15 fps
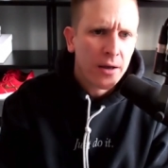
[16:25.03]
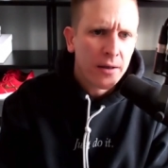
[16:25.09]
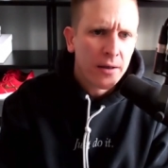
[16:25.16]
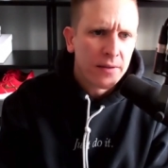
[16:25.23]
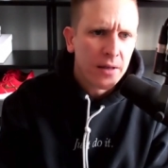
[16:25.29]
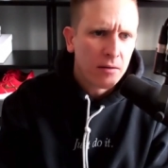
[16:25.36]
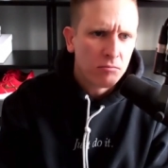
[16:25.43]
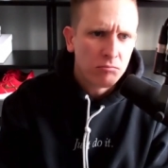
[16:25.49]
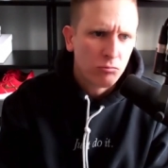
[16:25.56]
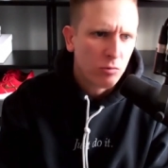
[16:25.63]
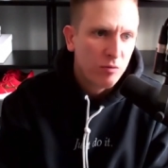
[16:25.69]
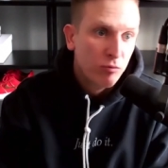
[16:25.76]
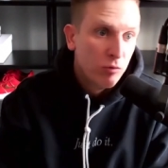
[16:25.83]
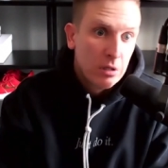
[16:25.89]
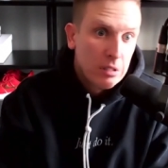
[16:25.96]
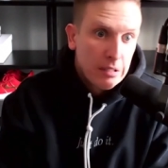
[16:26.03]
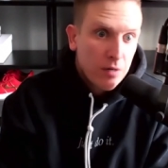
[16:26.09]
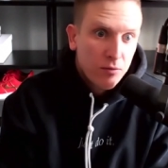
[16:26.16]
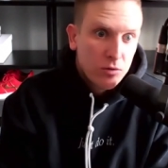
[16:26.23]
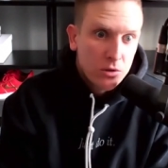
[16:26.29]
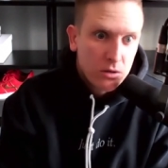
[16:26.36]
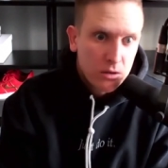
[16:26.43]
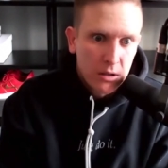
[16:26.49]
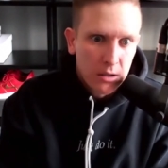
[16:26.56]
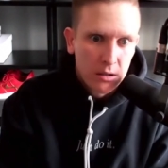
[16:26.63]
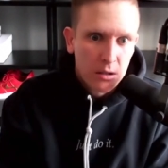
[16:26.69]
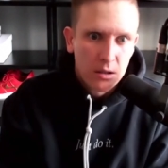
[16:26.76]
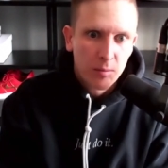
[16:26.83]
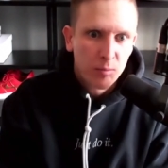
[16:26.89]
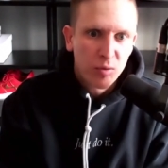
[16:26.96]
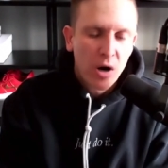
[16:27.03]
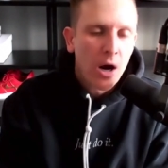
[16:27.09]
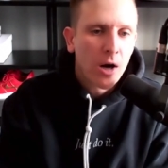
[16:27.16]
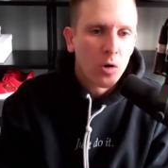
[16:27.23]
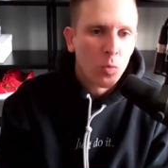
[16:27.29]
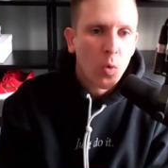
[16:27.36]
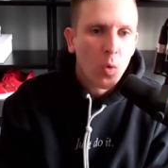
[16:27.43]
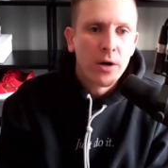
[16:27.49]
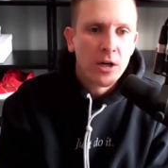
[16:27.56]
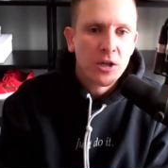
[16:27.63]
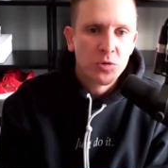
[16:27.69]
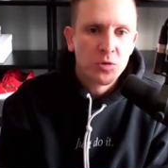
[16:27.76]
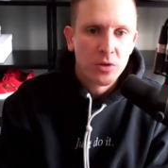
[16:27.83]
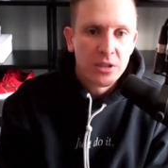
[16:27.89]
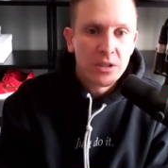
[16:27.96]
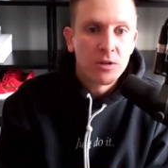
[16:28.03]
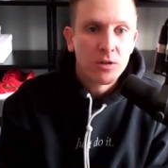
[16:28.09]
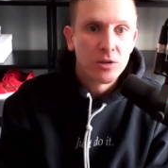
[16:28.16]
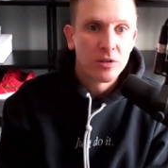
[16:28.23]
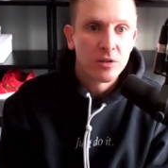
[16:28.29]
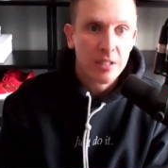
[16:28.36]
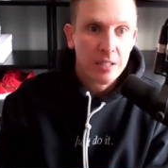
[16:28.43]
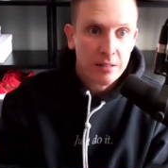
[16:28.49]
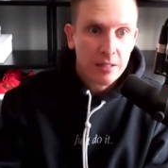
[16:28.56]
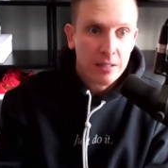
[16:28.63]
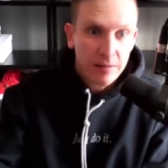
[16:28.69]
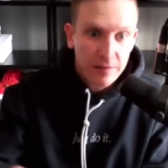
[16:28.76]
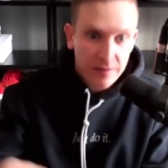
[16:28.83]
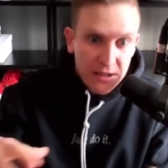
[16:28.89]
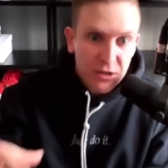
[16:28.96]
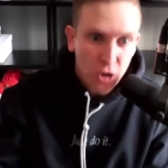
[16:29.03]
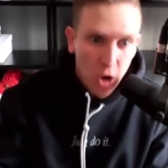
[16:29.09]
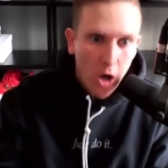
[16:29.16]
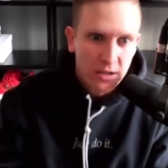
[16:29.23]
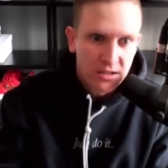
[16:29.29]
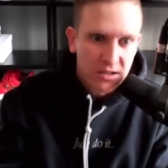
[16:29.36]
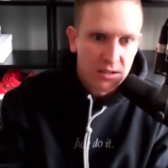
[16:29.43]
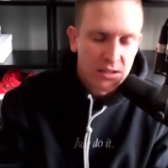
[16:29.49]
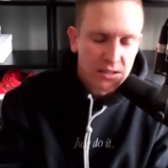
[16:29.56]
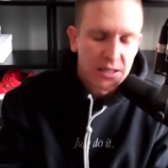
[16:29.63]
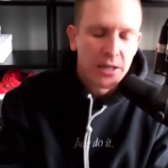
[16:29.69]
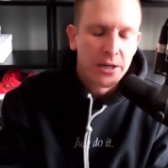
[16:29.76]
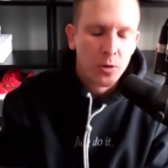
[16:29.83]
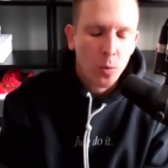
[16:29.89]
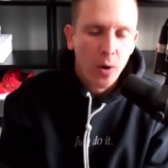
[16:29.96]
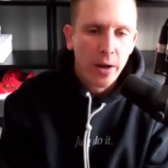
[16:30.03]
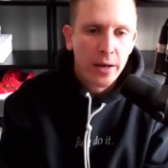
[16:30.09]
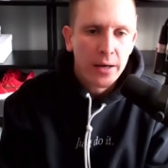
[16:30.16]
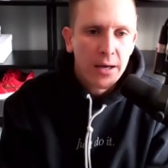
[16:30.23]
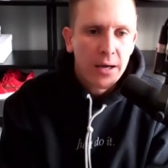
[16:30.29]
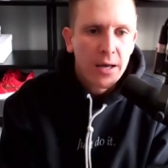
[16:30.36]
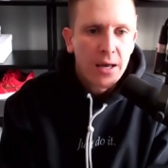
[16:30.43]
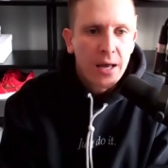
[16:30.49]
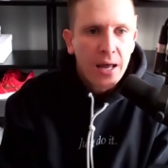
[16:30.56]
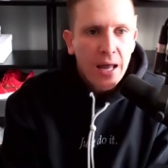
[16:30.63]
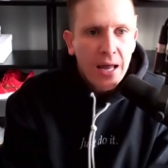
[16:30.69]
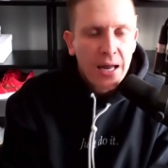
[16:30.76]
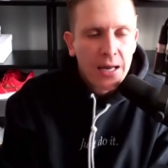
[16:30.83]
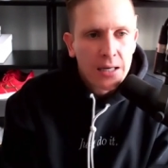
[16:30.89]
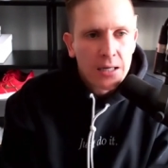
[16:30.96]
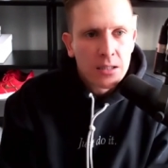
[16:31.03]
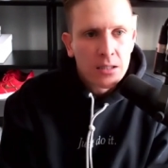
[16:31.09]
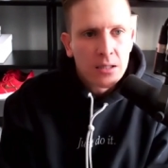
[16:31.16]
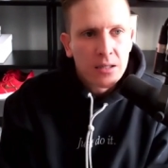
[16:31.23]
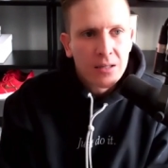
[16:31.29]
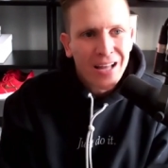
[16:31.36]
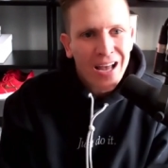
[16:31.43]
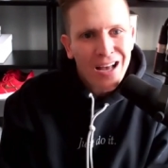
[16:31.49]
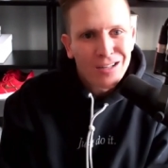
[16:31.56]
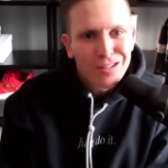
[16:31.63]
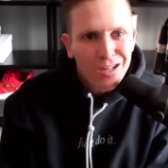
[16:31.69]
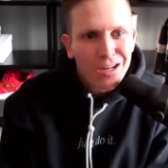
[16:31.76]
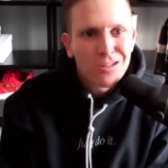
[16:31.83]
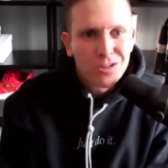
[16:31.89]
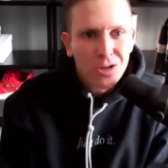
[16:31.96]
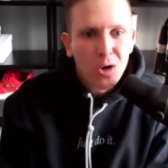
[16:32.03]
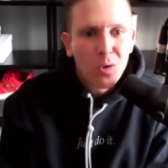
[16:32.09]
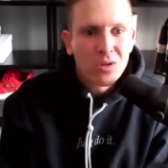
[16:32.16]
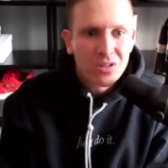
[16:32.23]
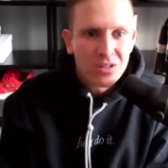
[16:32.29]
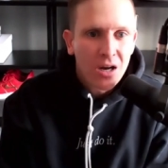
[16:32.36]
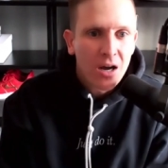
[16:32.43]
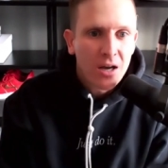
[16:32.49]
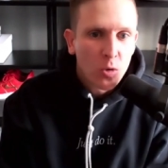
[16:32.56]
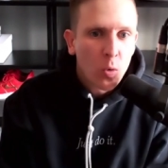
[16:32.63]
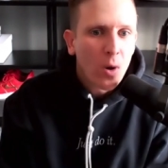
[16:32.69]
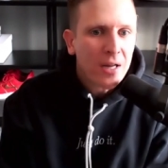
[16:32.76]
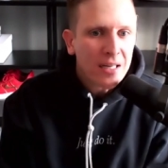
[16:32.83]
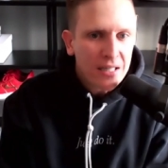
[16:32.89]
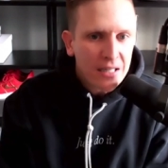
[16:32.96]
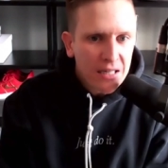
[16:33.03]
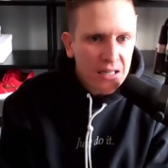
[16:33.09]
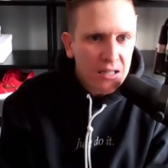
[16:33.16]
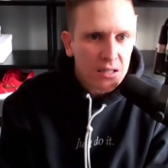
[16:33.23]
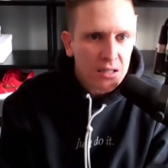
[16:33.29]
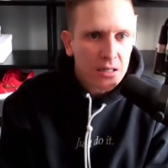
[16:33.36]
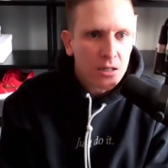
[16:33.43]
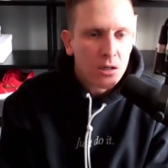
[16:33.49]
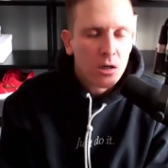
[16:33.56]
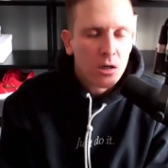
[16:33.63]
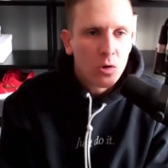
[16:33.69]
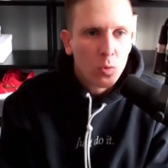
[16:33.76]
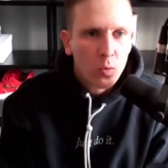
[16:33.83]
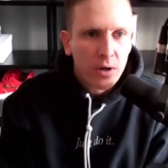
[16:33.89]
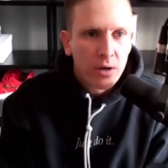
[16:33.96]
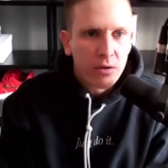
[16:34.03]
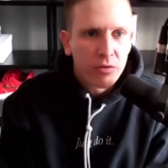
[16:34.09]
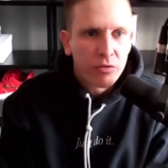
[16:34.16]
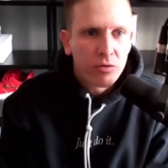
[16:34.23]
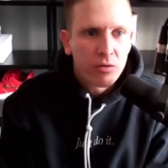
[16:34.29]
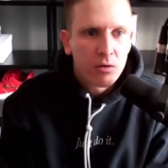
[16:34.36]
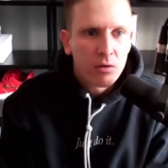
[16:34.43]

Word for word: that we've really never seen in the prior 100 years in, in this continent, anyway. And that does coincide quite neatly with